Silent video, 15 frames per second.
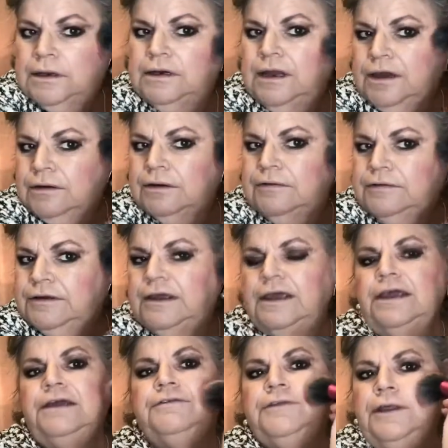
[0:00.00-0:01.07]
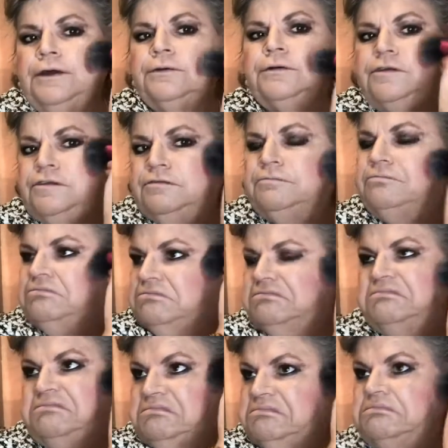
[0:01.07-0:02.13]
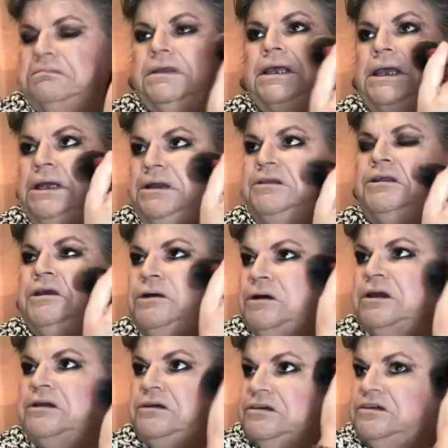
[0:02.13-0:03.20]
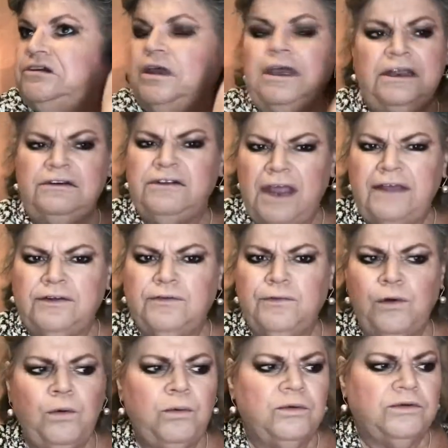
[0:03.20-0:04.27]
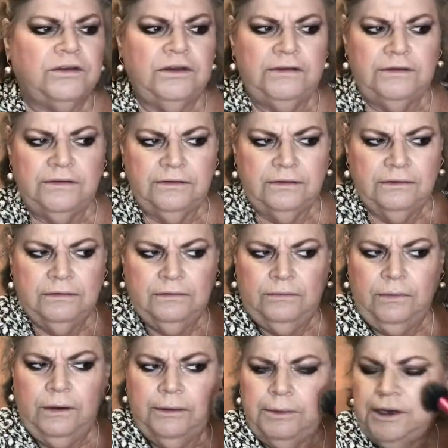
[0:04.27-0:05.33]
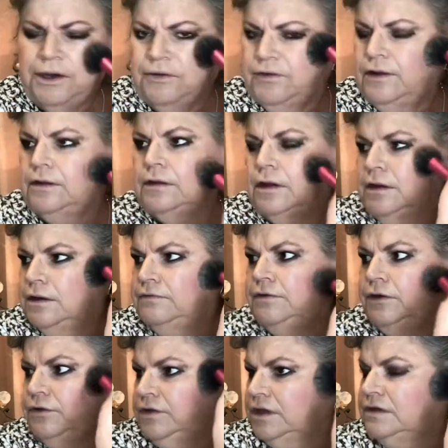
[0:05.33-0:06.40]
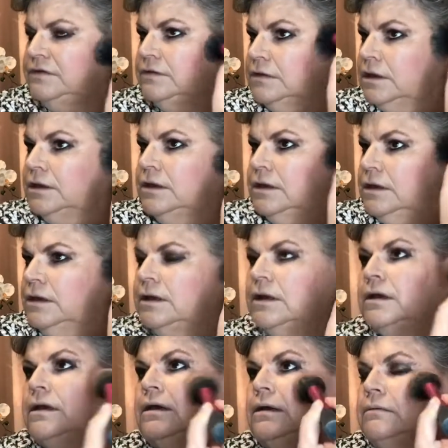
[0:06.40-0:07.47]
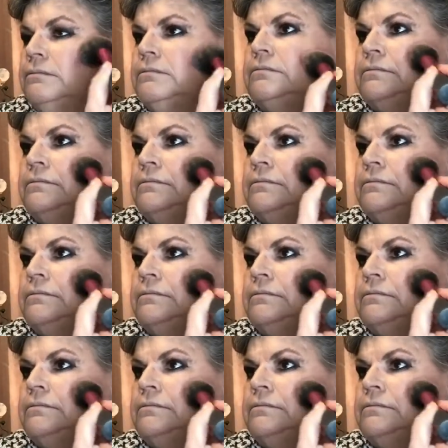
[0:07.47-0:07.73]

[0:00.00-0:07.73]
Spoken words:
Now, if there was anything I could change, yes, of course. There's quite a bit of things. A few things I